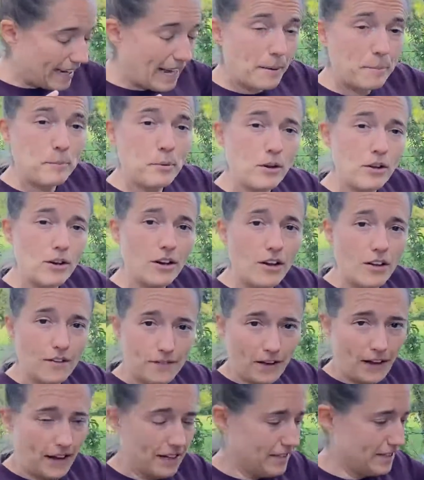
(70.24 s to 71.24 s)
Couple of
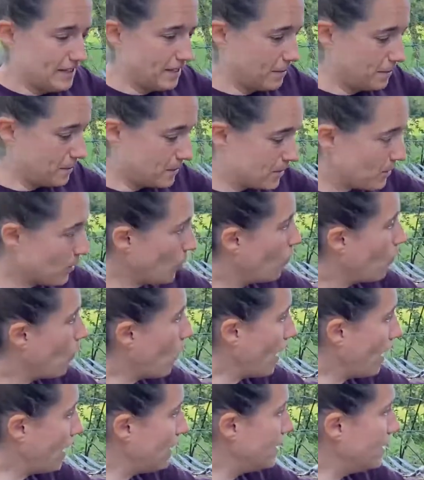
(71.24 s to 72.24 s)
items.
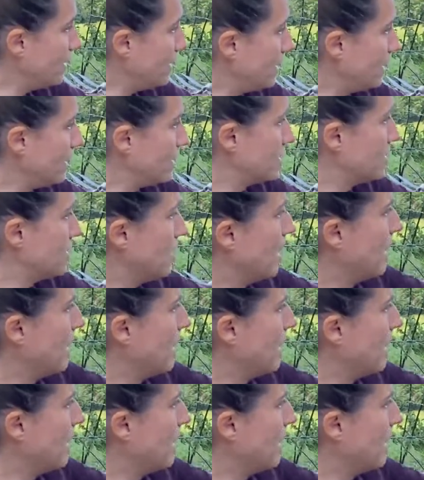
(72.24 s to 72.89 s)
One is to